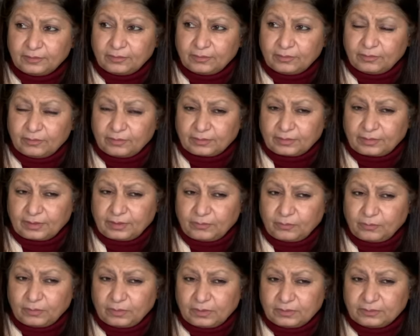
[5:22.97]
or they
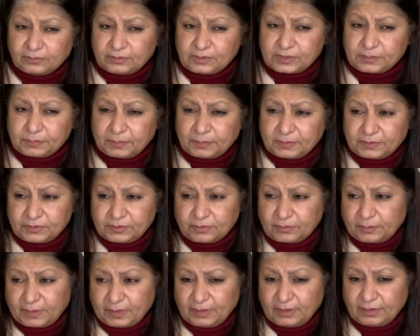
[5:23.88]
want to spend
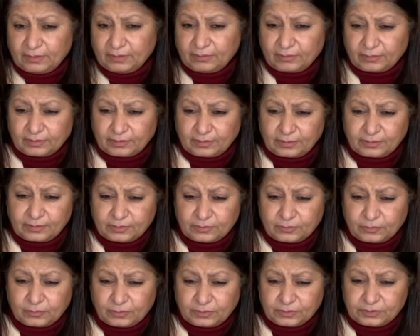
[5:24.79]
your money or they
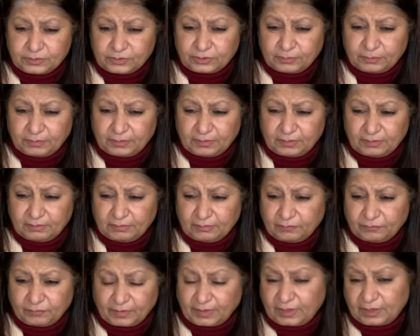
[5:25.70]
don't want you to be
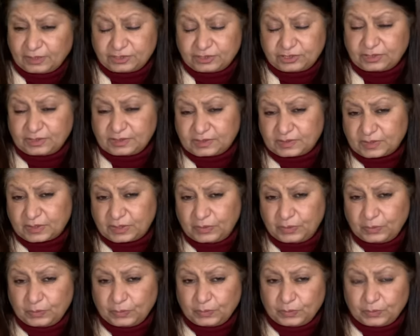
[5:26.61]
financially
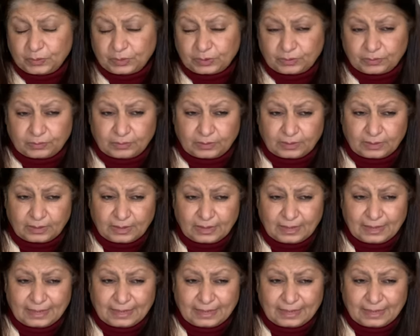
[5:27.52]
secured or